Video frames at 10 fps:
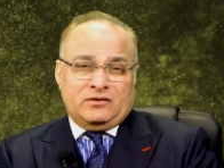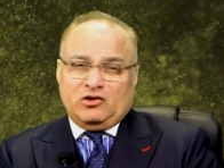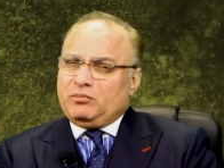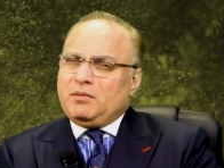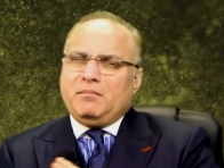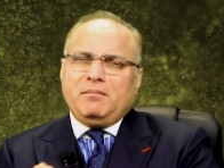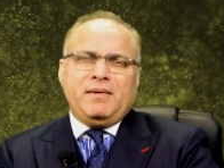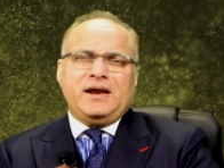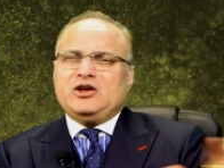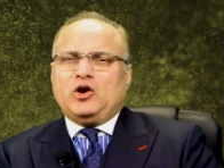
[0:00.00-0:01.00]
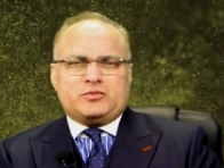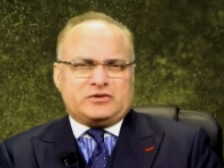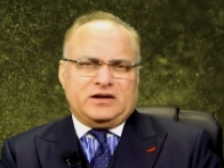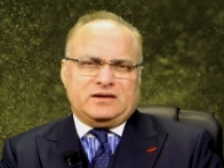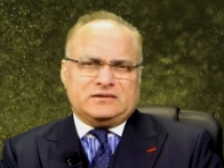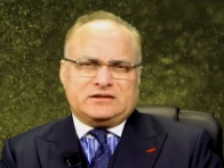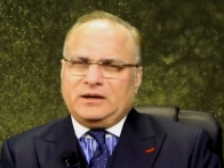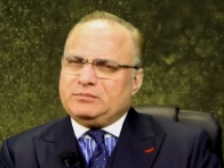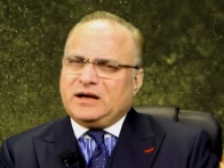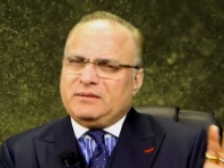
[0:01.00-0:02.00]
There will be many obstacles,
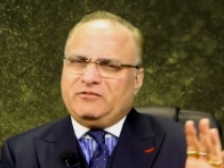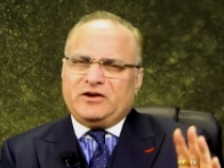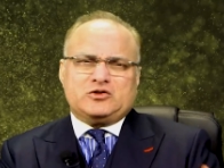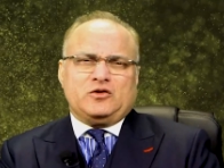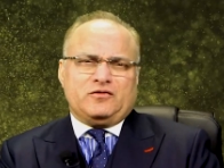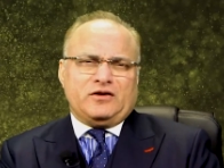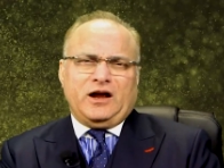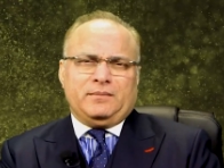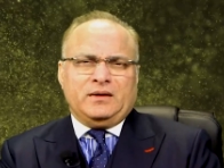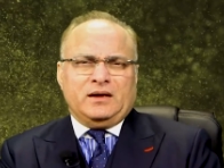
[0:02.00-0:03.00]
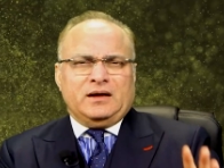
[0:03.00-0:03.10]
sometimes waste of time